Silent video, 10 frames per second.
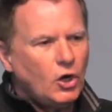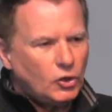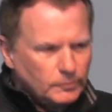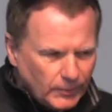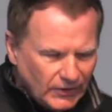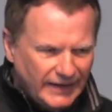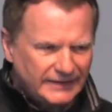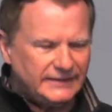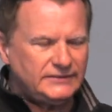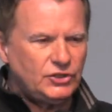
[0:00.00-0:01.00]
on
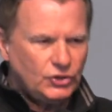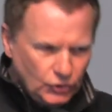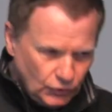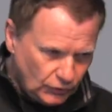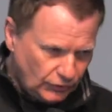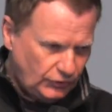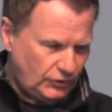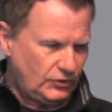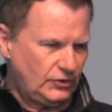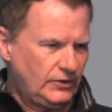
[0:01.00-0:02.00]
planet
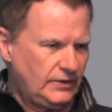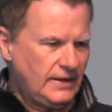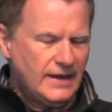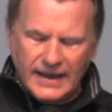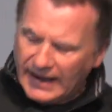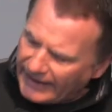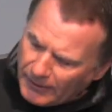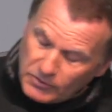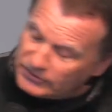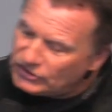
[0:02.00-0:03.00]
Earth. And I want to